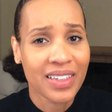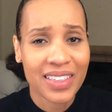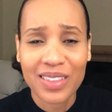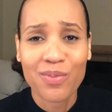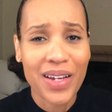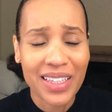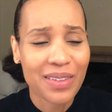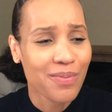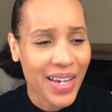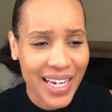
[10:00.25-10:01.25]
It's mainly,
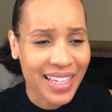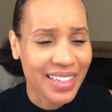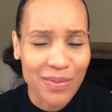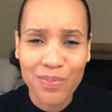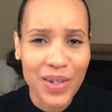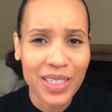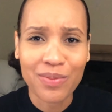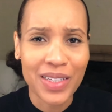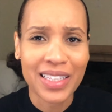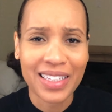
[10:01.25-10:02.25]
man, it bugged
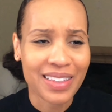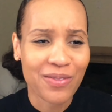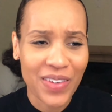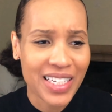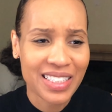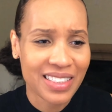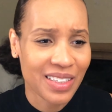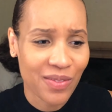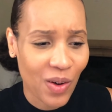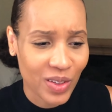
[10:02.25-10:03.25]
me that the faces
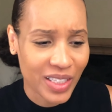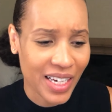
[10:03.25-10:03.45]
of all